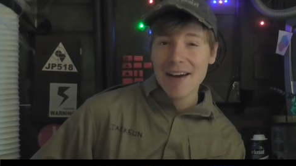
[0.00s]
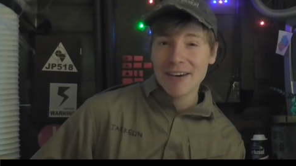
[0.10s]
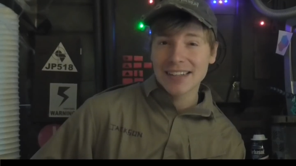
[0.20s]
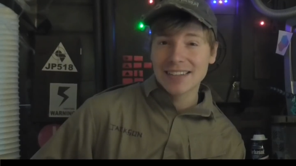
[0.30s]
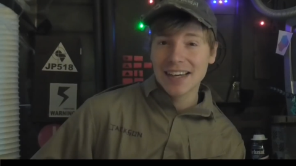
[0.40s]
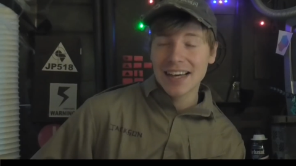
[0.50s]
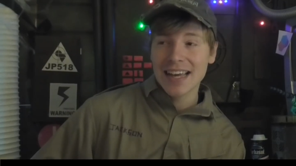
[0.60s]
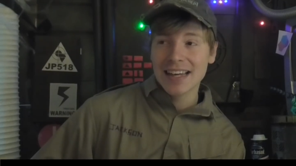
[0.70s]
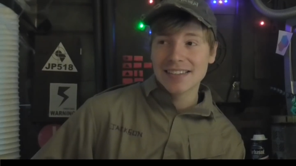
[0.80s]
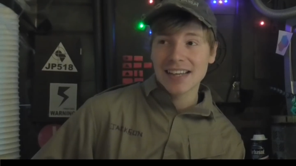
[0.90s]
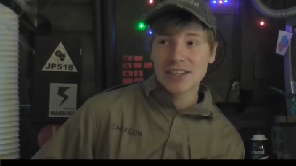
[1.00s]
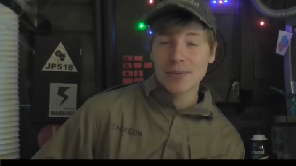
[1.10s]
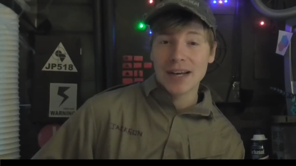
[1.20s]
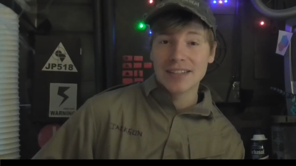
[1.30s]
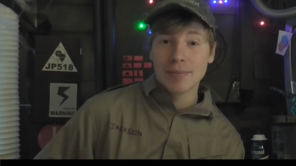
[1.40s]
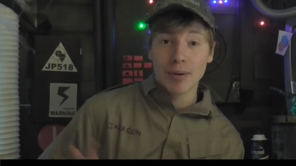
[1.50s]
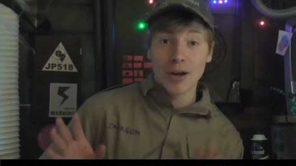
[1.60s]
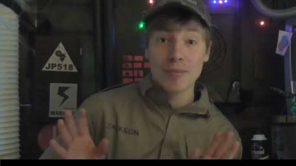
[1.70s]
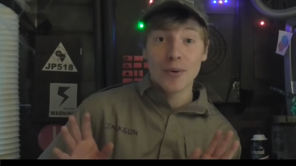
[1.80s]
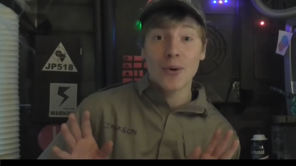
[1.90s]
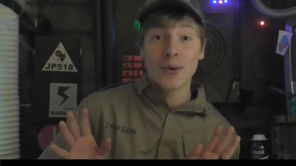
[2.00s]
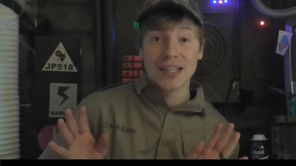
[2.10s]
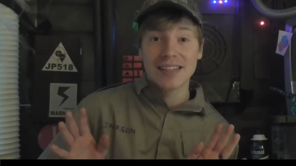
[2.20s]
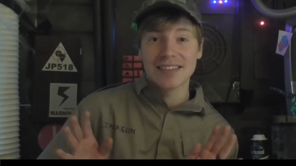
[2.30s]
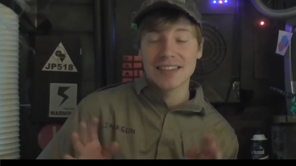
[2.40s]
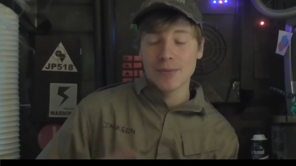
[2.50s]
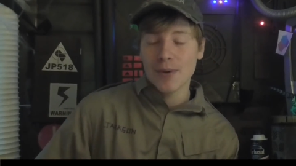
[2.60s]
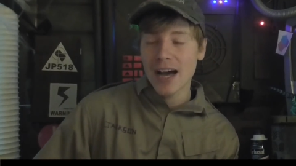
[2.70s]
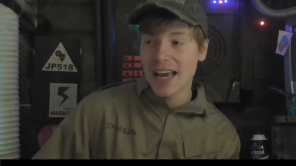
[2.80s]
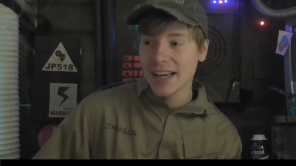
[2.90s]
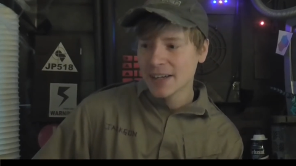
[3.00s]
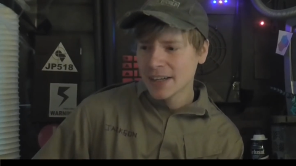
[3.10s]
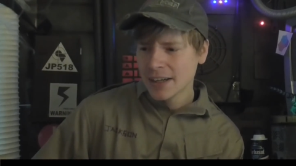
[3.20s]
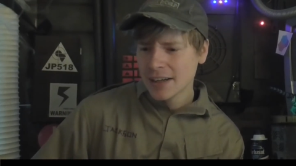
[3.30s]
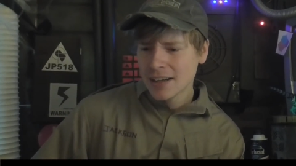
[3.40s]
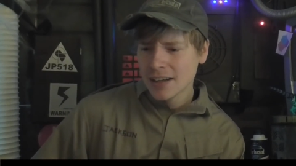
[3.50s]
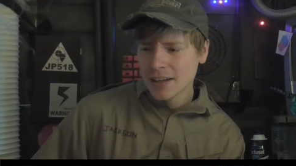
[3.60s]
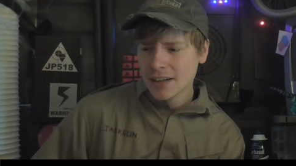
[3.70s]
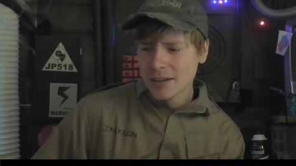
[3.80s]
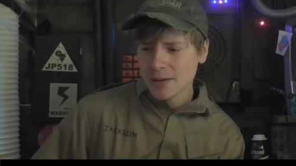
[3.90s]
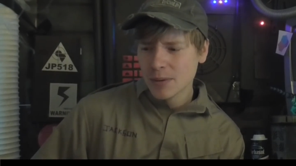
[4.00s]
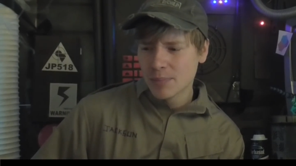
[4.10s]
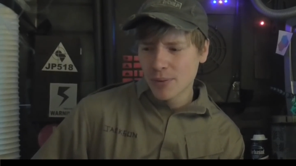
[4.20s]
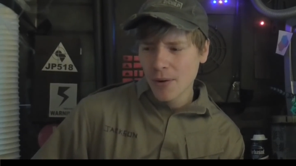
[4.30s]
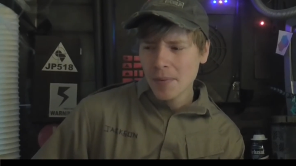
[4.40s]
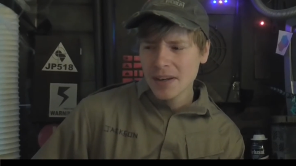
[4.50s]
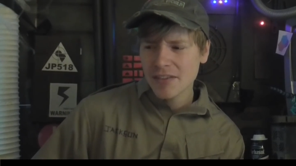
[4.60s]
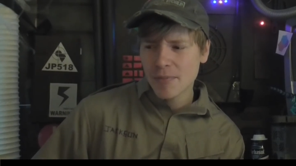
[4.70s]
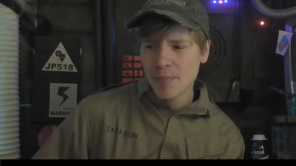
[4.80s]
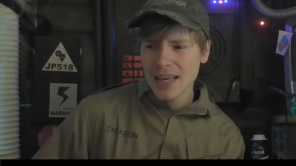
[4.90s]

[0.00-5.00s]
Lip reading: character in such a way to blow more audiences away would probably have